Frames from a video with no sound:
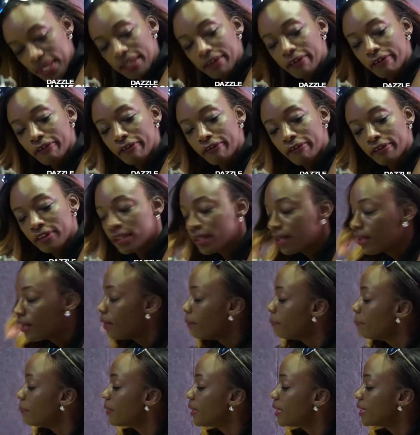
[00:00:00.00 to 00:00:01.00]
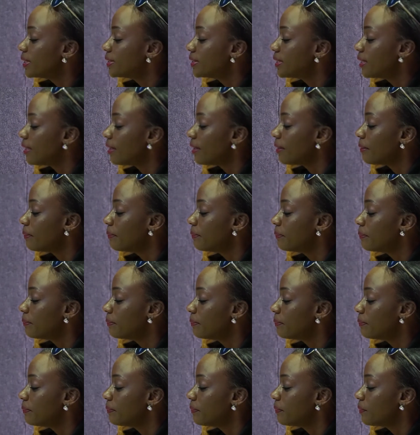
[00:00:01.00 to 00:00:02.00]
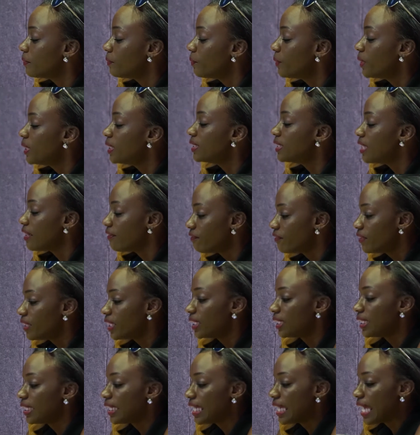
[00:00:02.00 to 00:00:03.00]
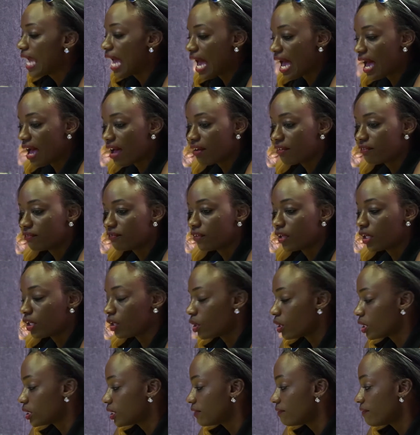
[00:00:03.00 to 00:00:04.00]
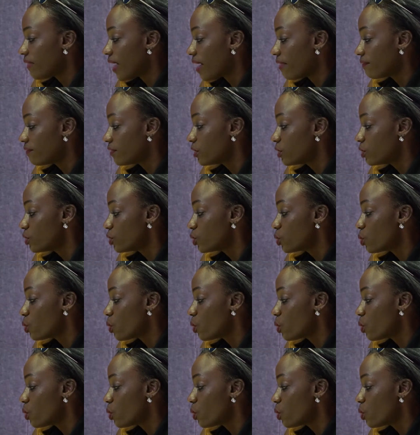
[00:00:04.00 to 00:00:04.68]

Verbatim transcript: girl. Mm-hmm. But um, we definitely have a lot of avenues.